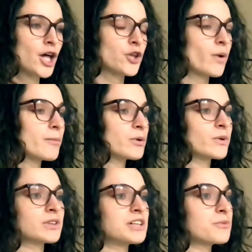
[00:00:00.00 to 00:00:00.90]
The women
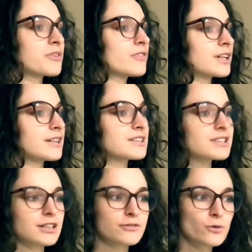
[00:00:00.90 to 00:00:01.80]
were written with very
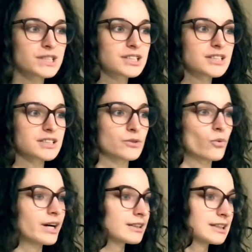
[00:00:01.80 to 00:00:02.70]
distinct voices and
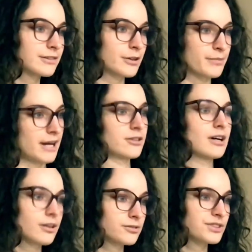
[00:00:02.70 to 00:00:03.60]
wildly different
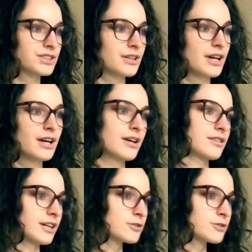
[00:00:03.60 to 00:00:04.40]
backgrounds. They